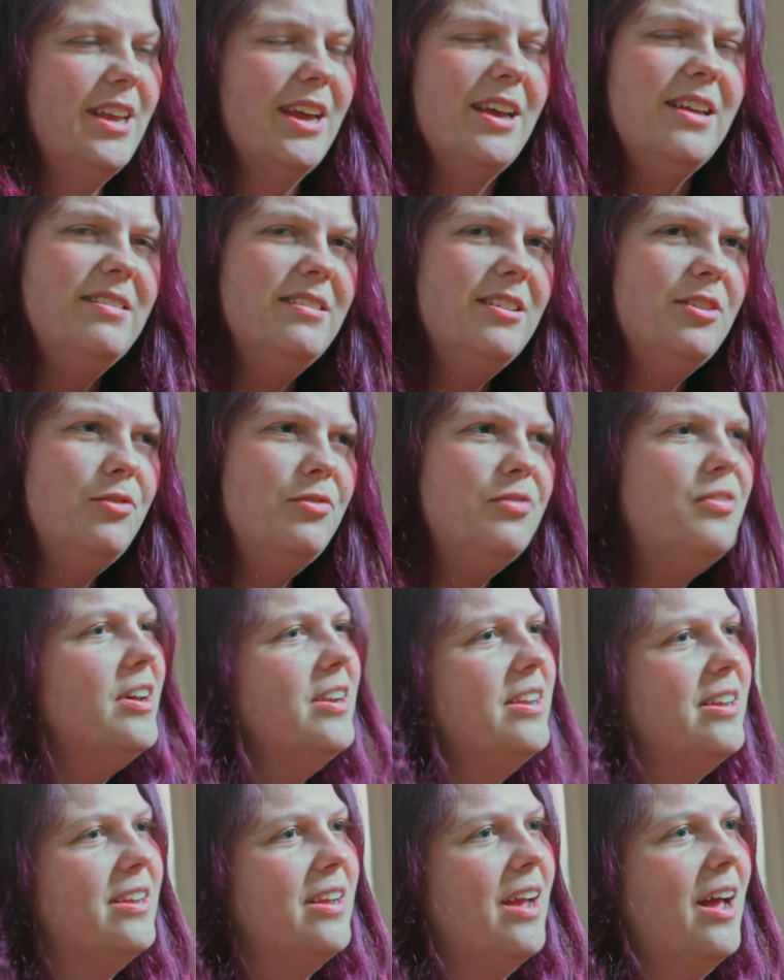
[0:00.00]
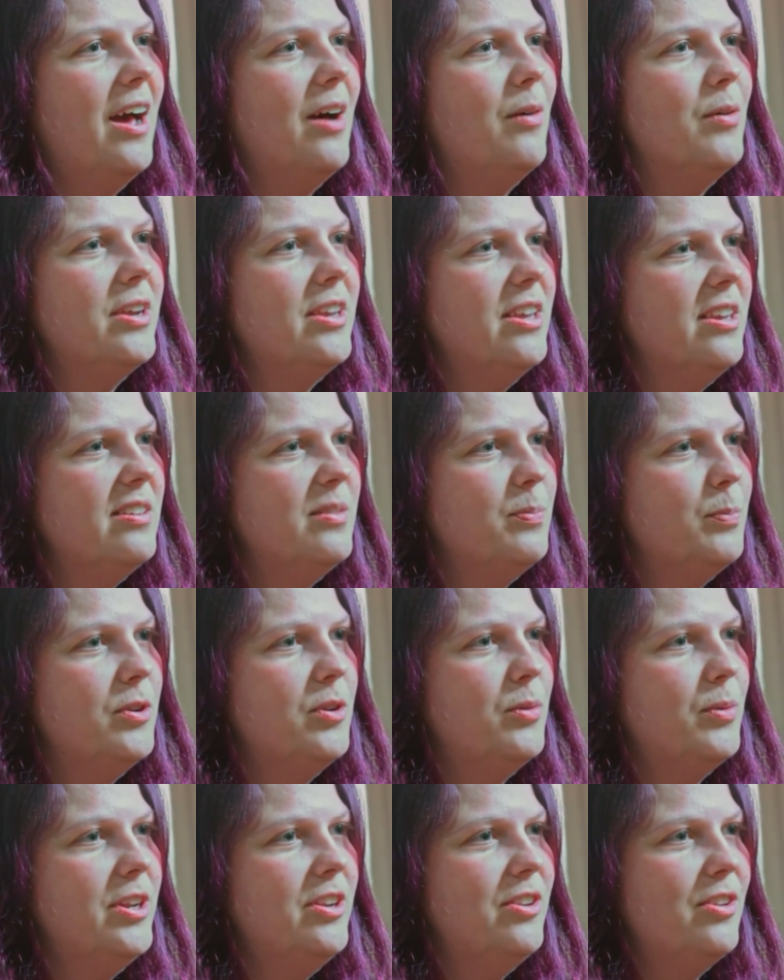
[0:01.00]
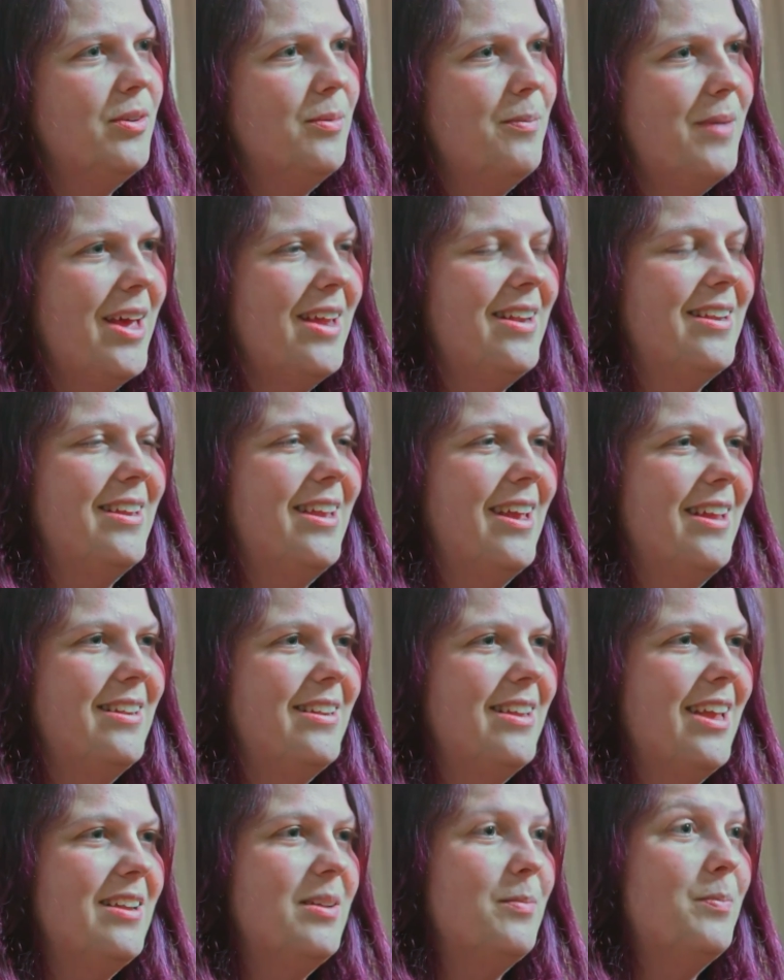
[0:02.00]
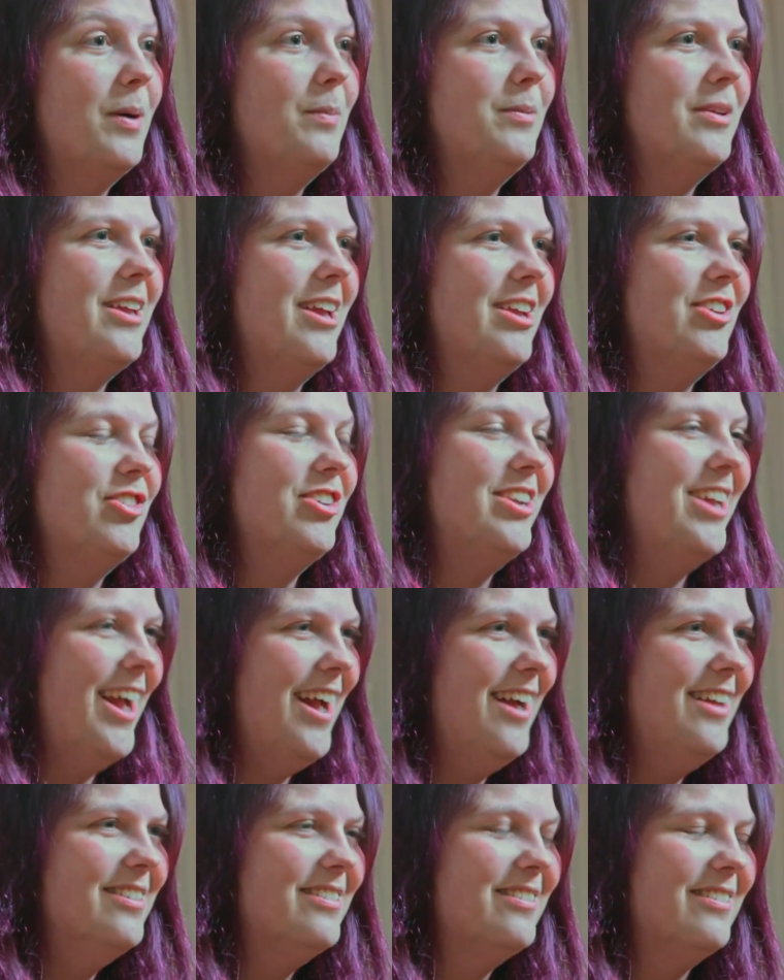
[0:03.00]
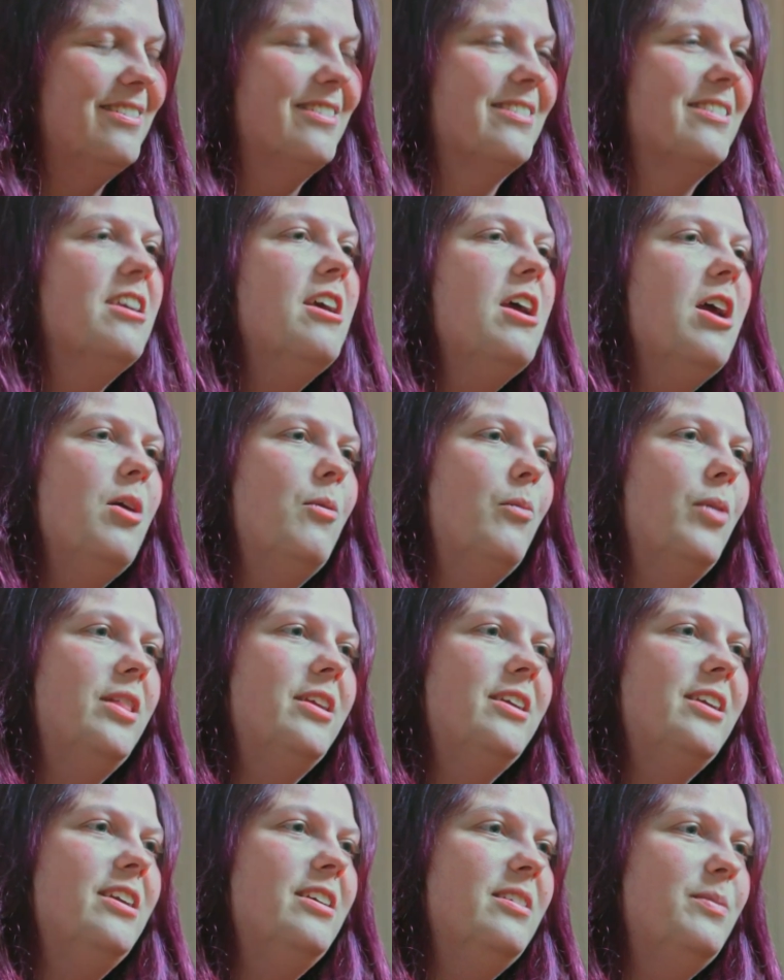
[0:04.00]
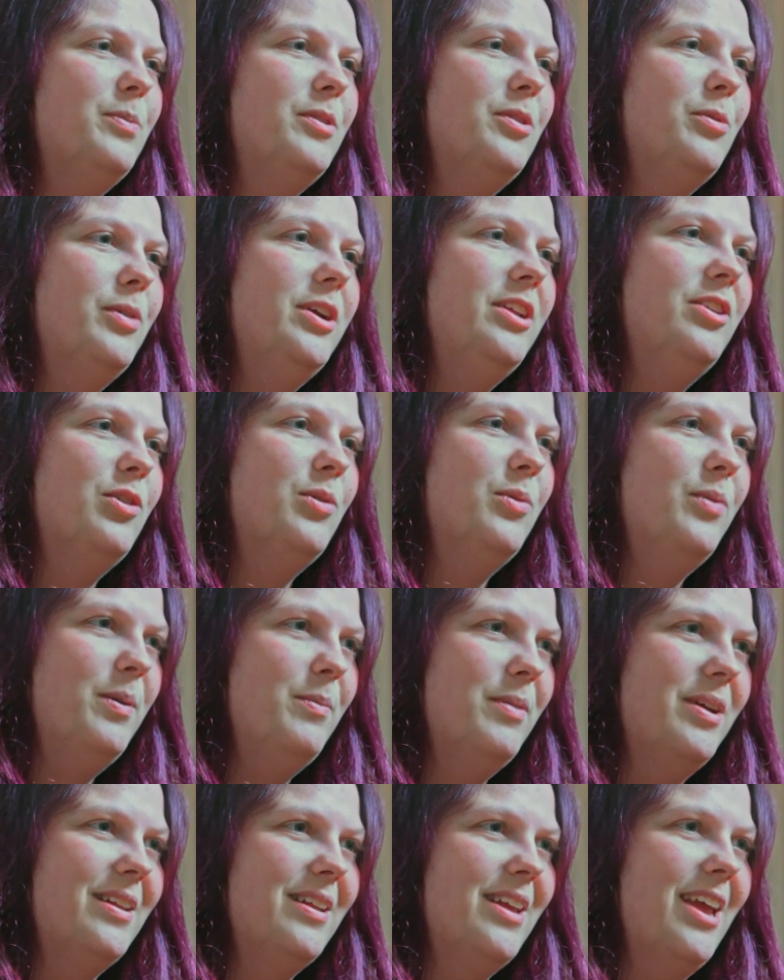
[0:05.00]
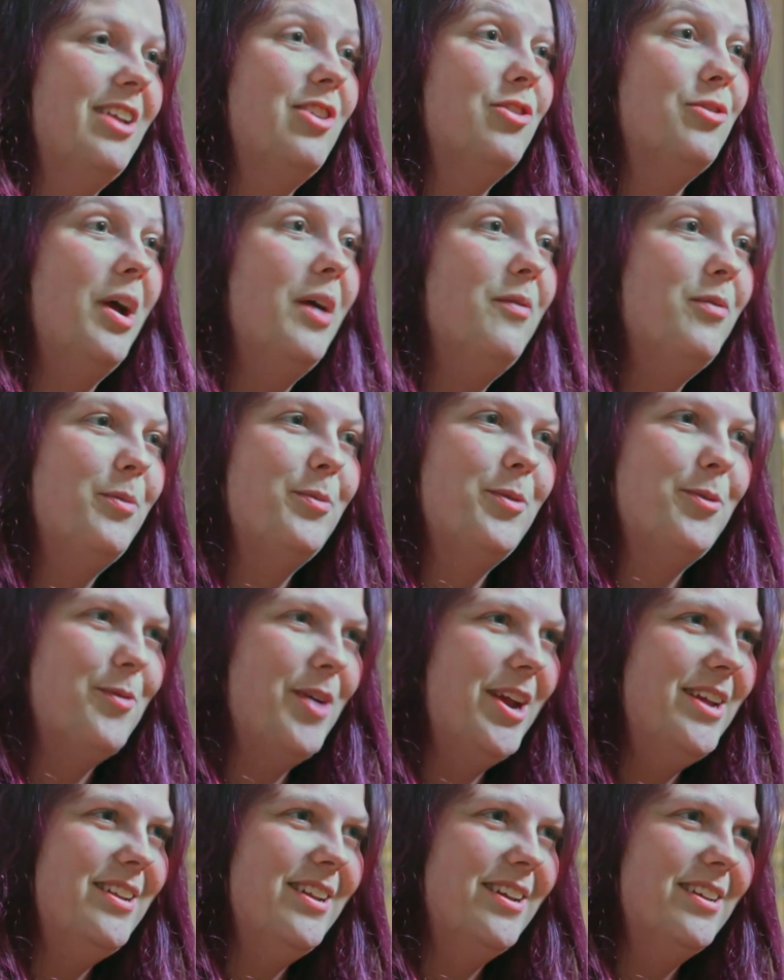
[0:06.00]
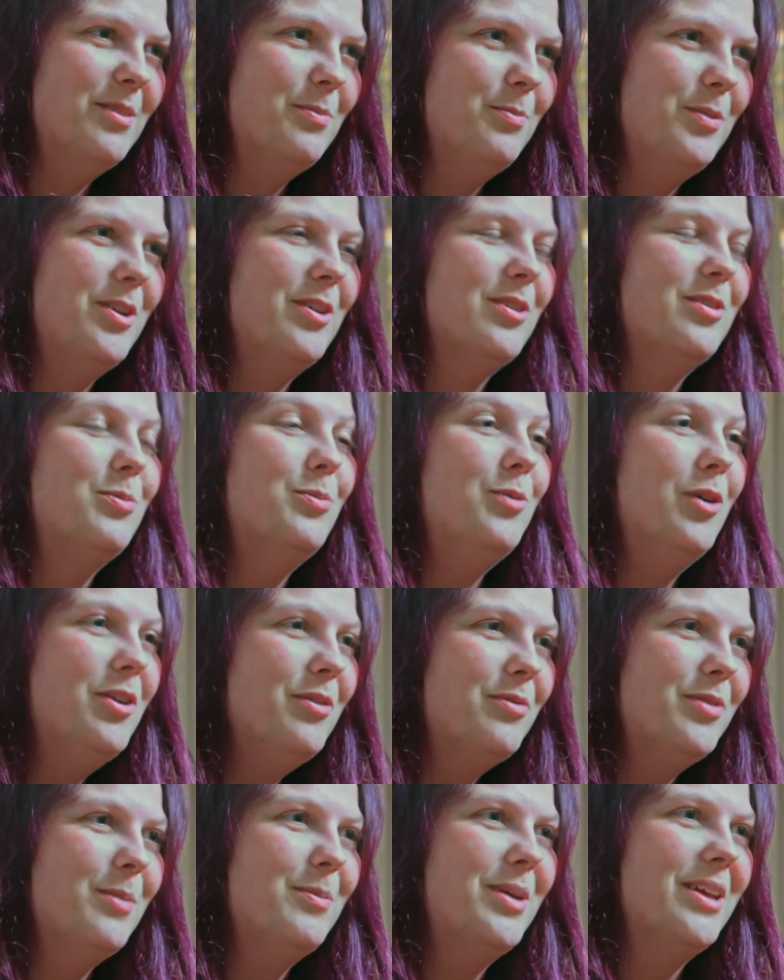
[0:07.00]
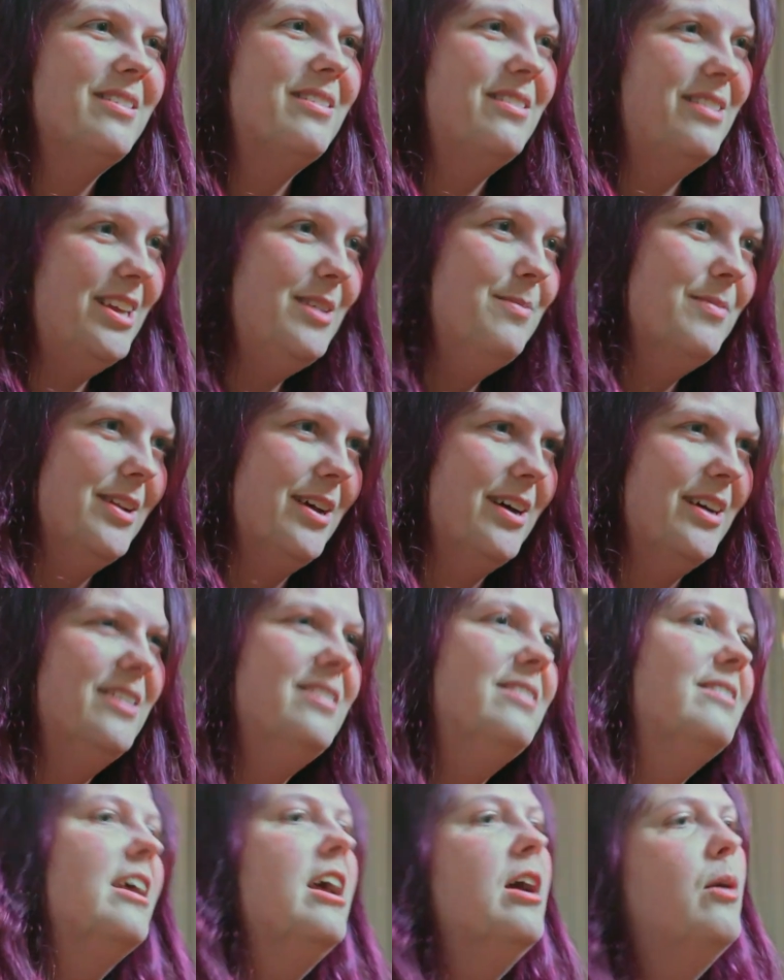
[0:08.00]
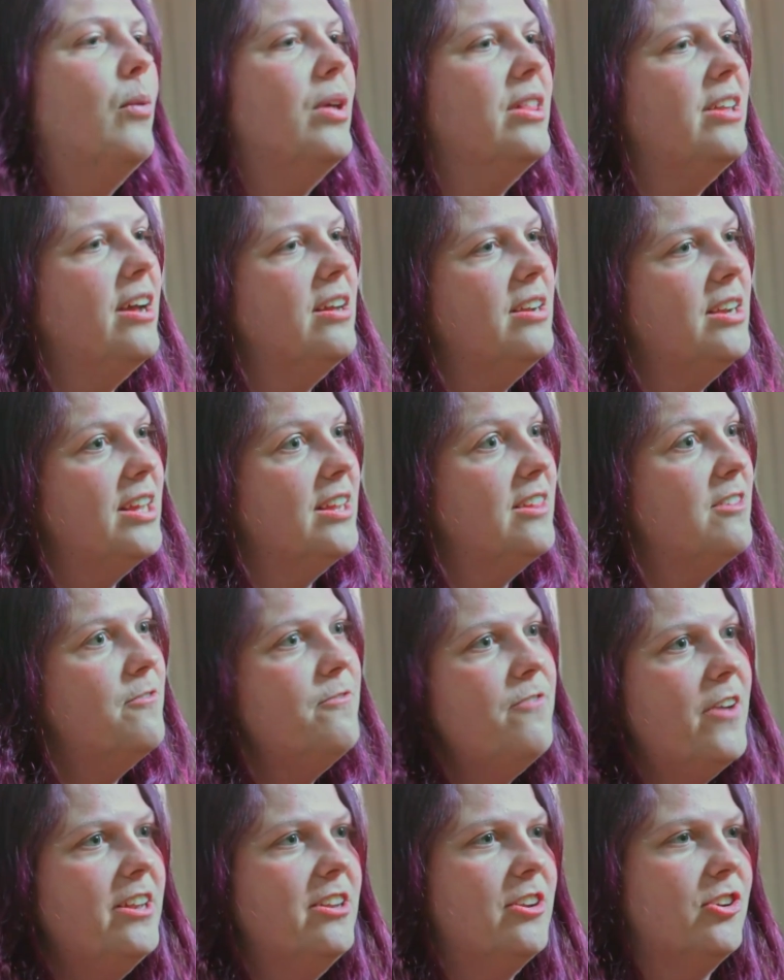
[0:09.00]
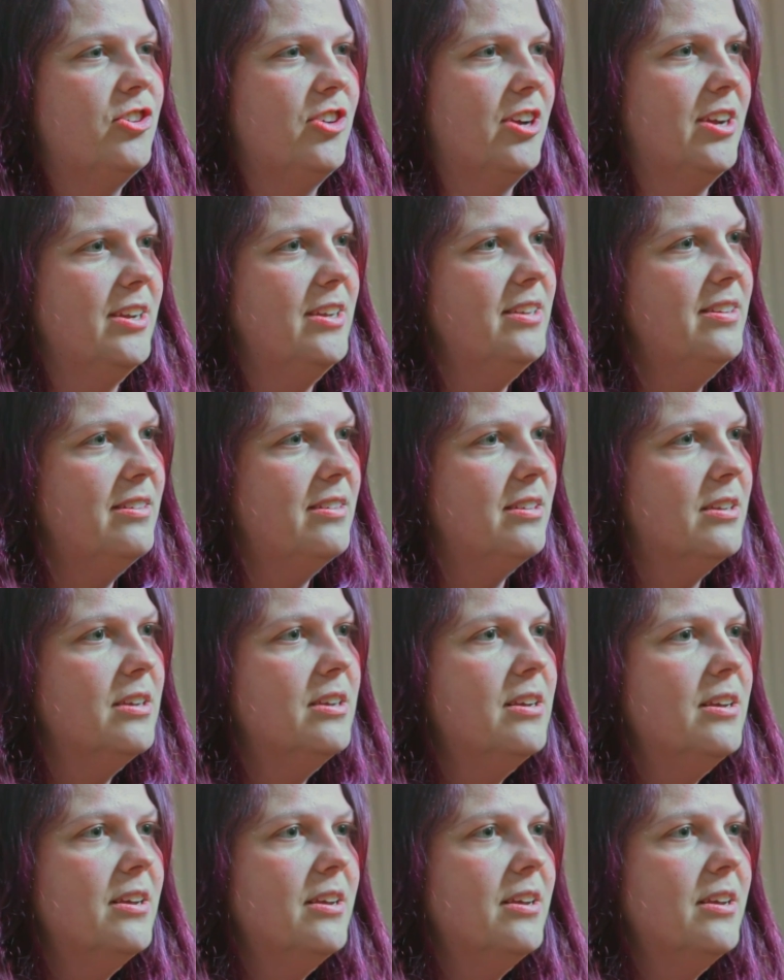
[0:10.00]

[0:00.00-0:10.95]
Yeah, isn't it funny how a kiss between two men can get a publication canceled, while a kiss between two women can drive up the ratings because one of them gets demonized while the other gets fetishized?